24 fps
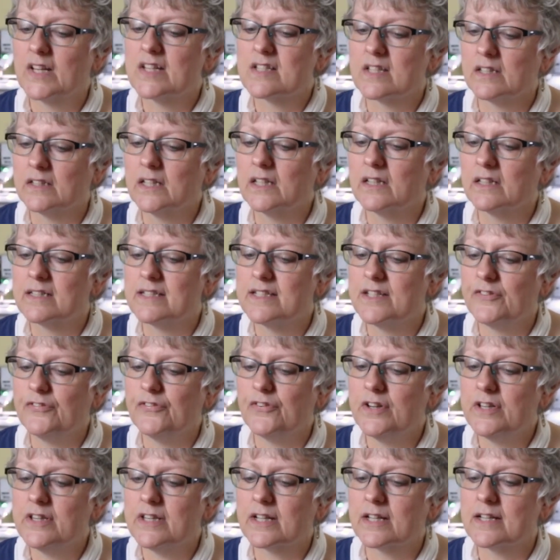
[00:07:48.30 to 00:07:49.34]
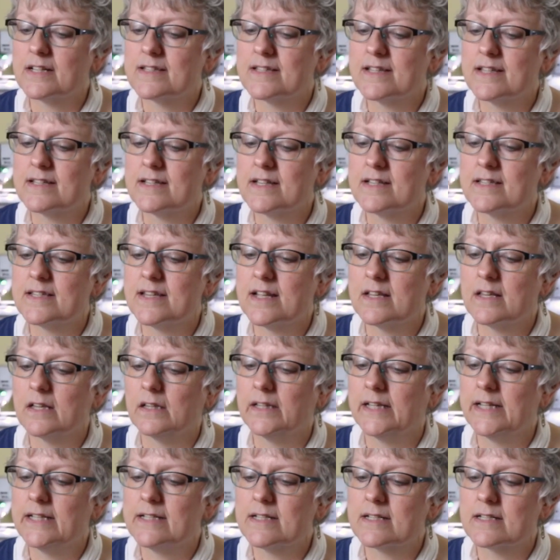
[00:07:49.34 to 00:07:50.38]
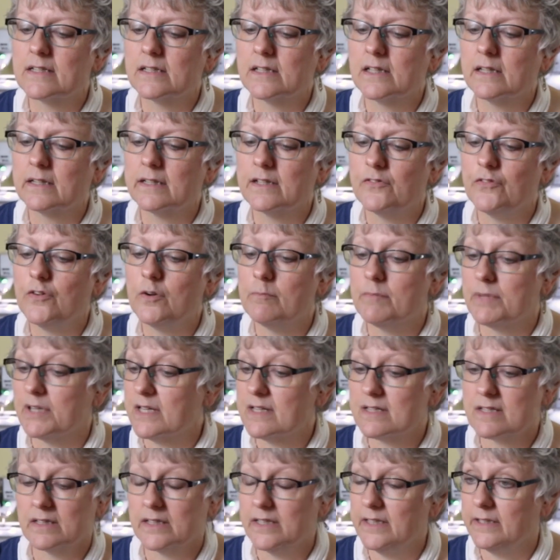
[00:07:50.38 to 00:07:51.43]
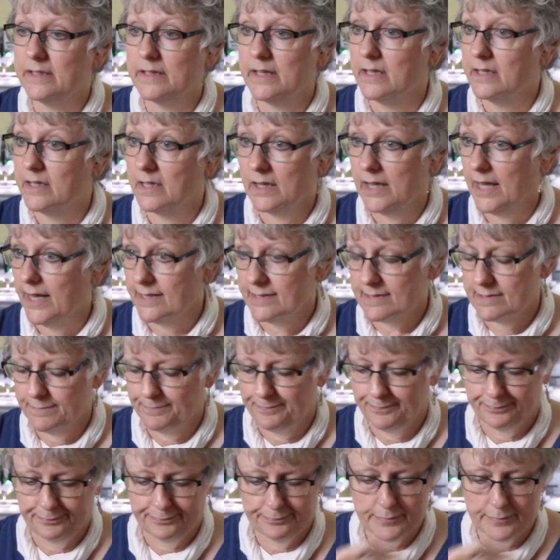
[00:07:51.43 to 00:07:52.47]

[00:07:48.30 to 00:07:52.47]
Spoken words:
It's a little different. The consistency of the lint is a little different, but it's lint nonetheless.